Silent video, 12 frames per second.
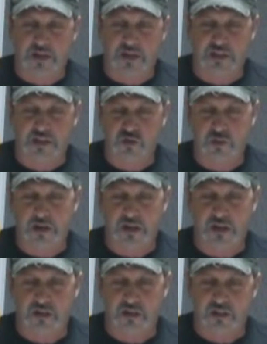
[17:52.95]
my
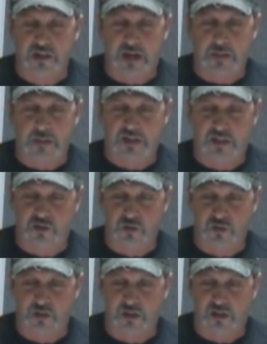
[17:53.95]
countryman, not my
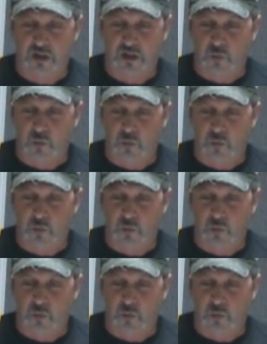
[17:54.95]
countryman,